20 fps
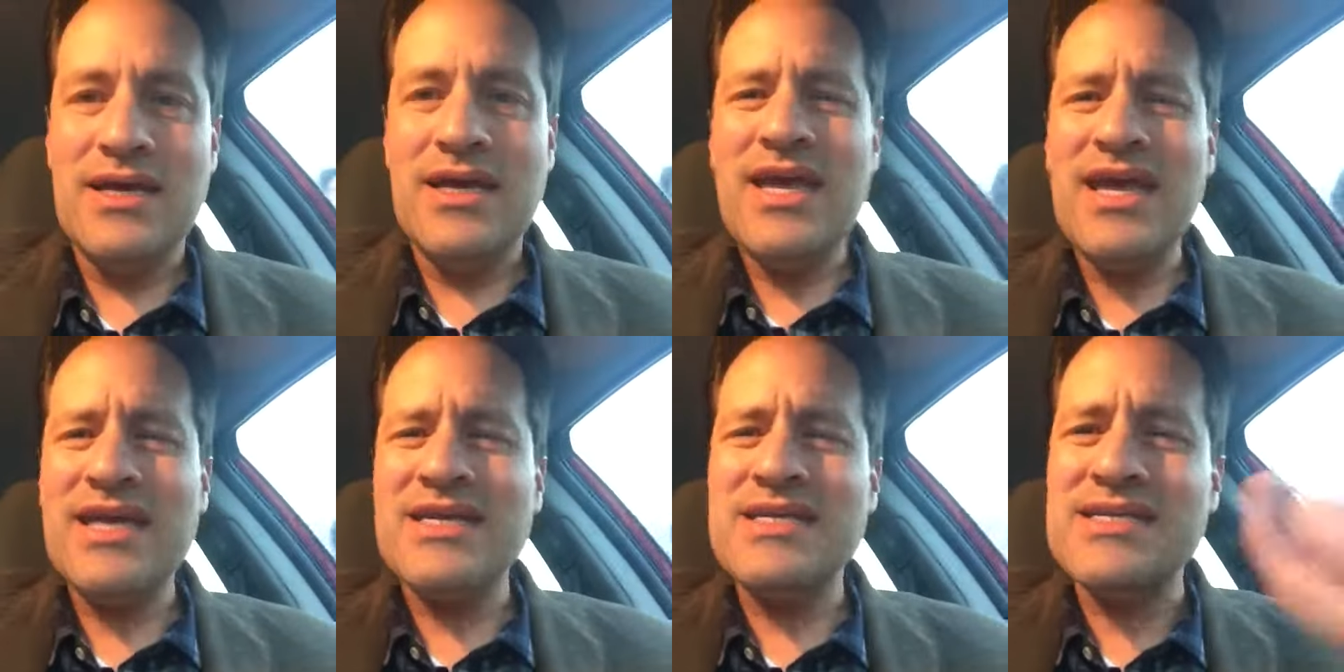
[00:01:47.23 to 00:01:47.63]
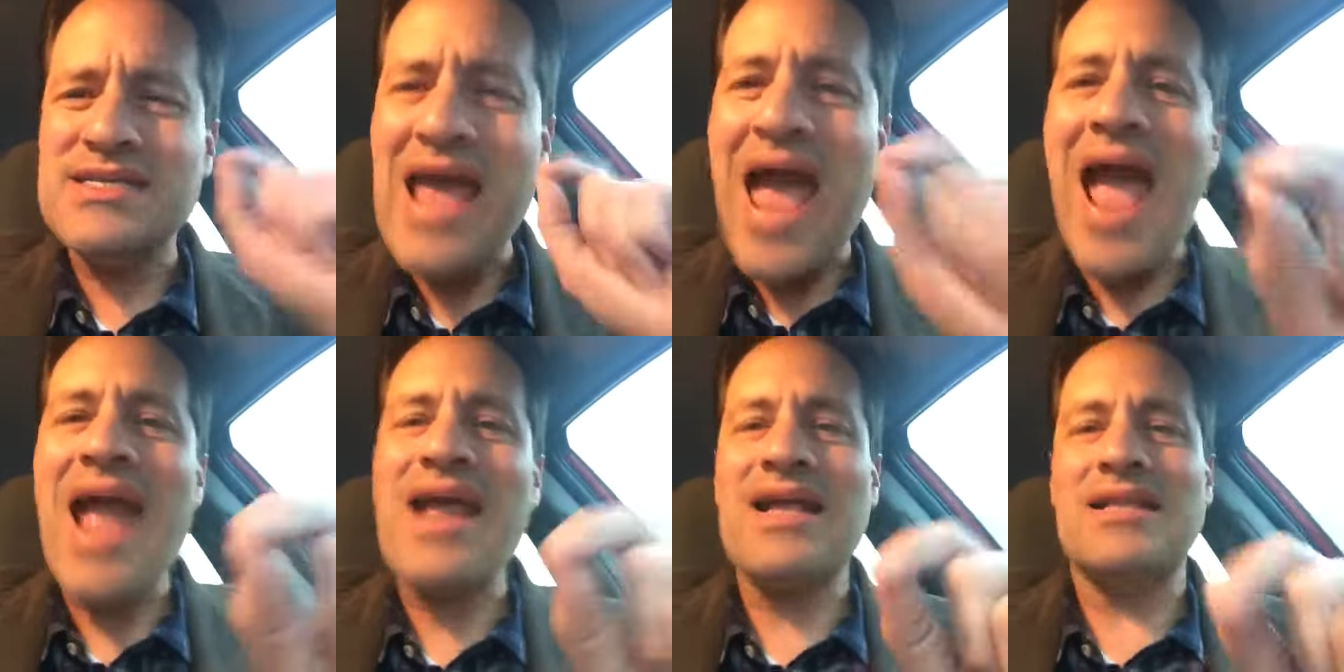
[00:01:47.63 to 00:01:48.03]

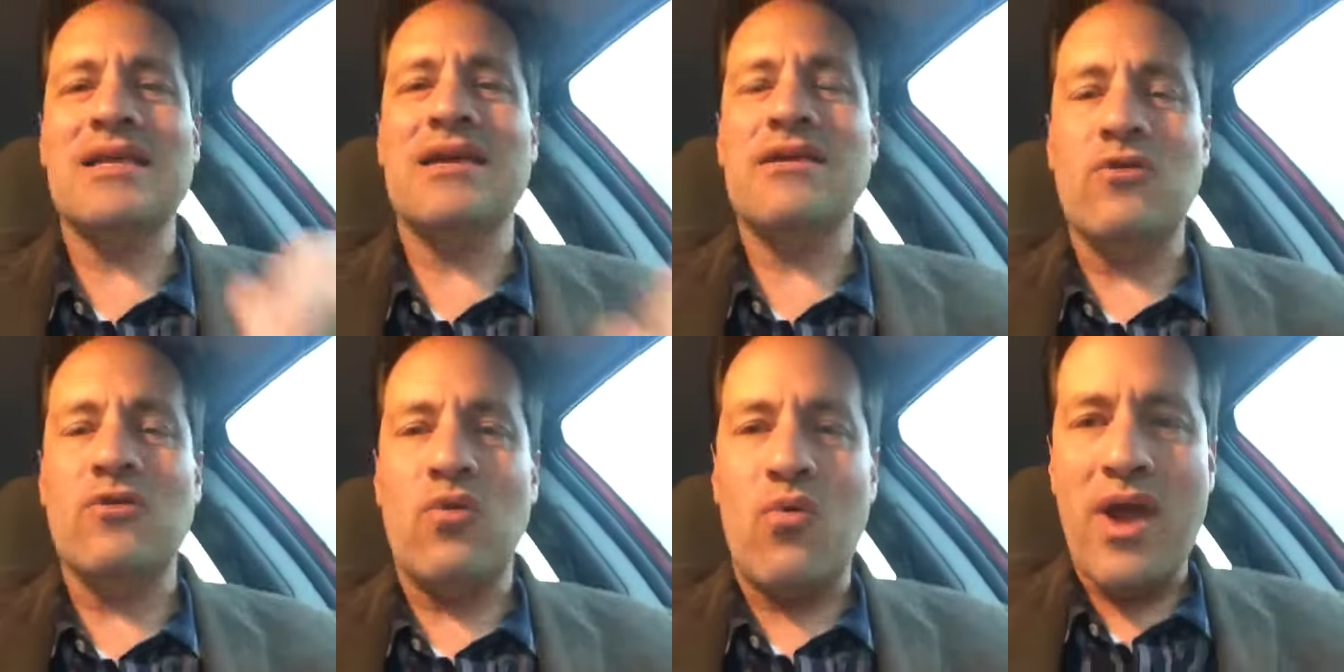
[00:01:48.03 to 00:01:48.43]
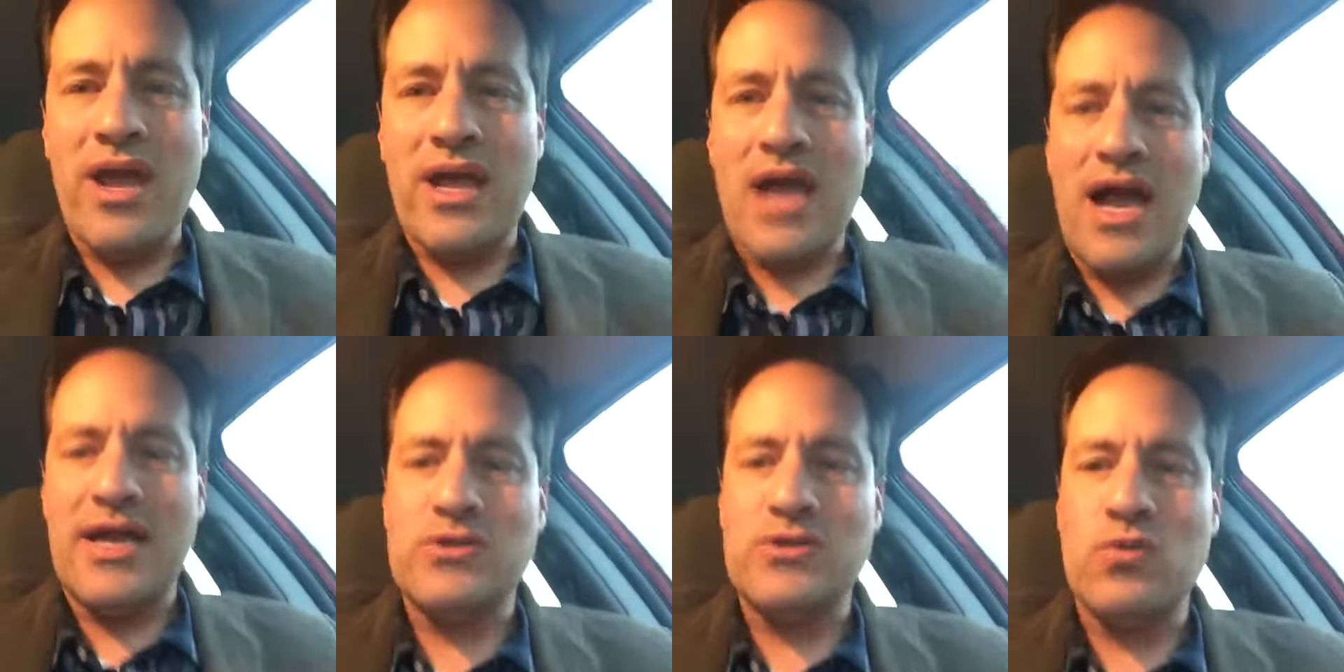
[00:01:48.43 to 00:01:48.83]
exactly the way
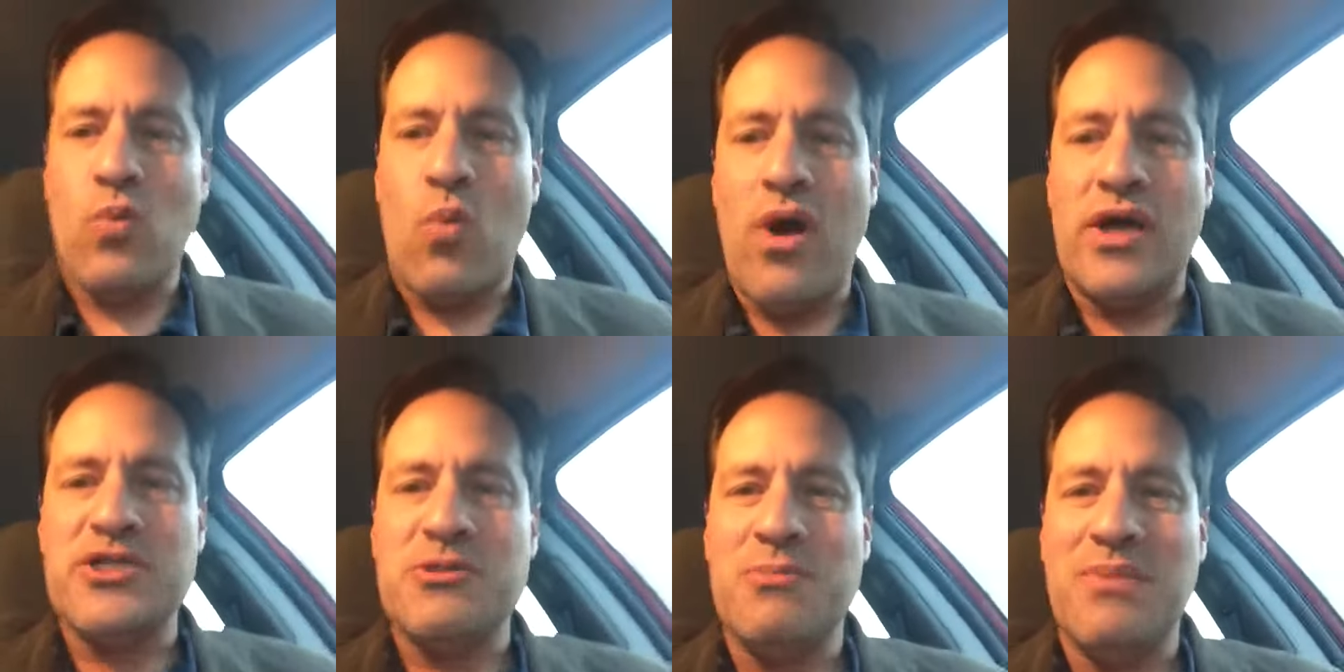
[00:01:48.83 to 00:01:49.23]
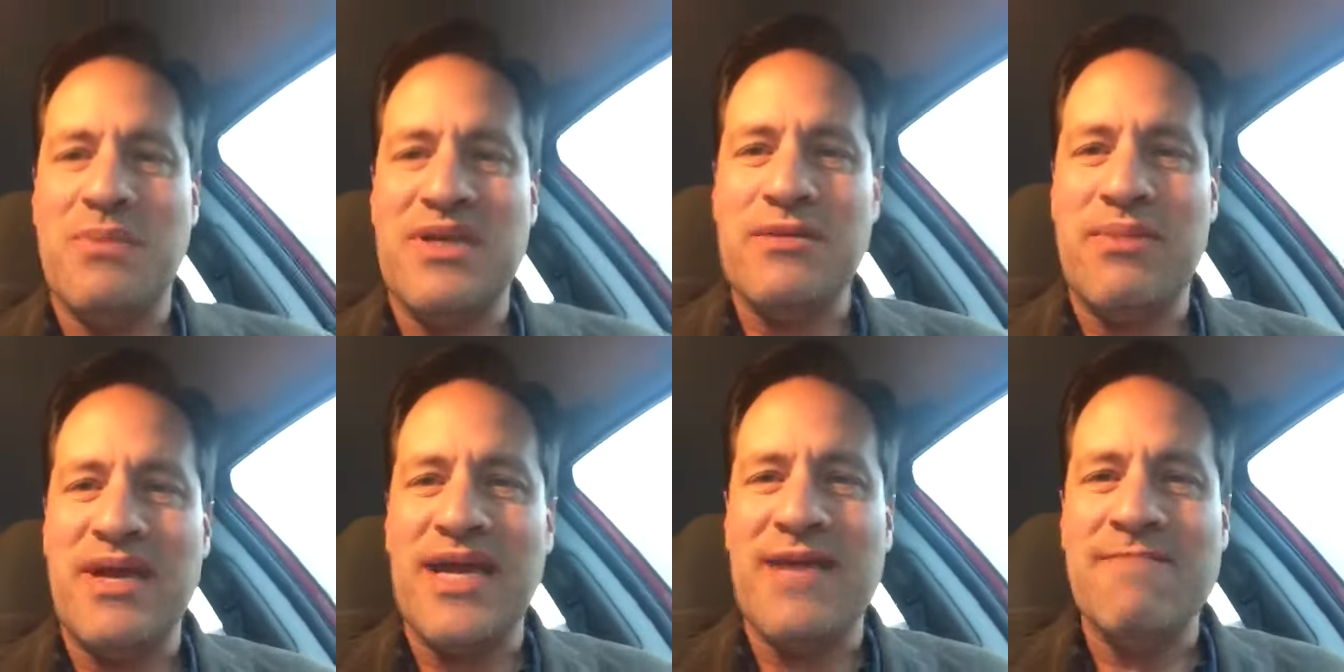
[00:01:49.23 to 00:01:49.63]
God wants me
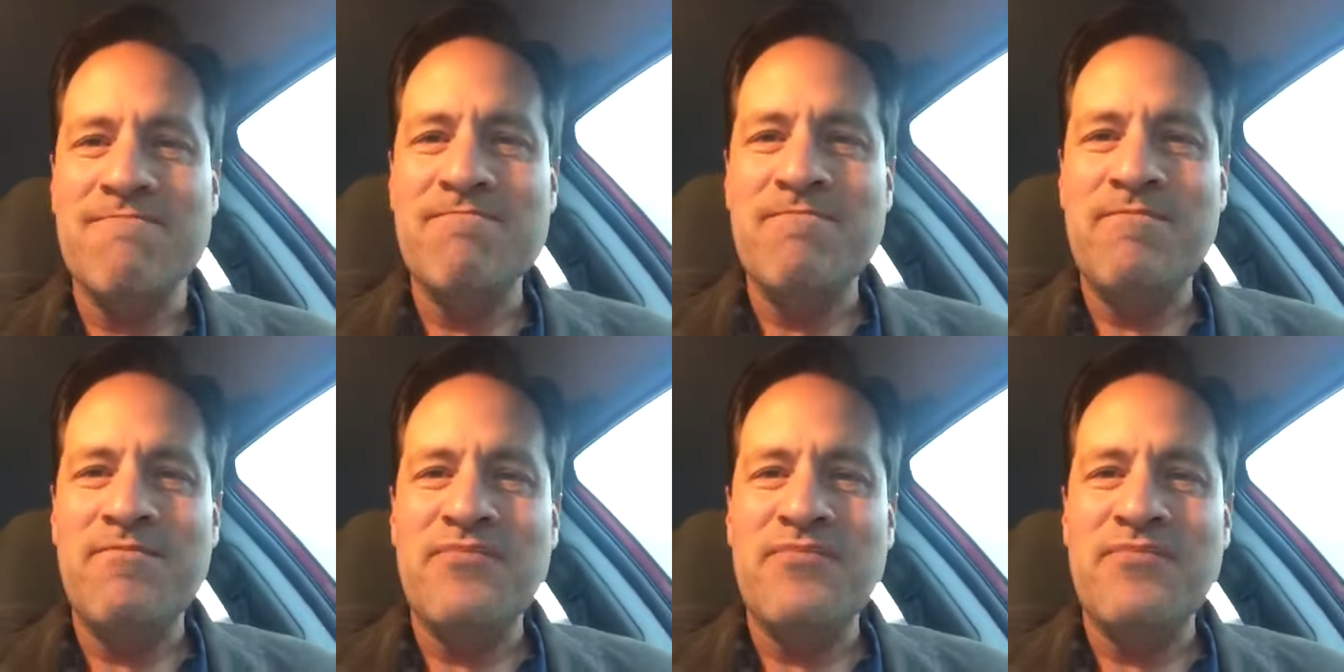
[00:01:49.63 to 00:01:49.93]
to be.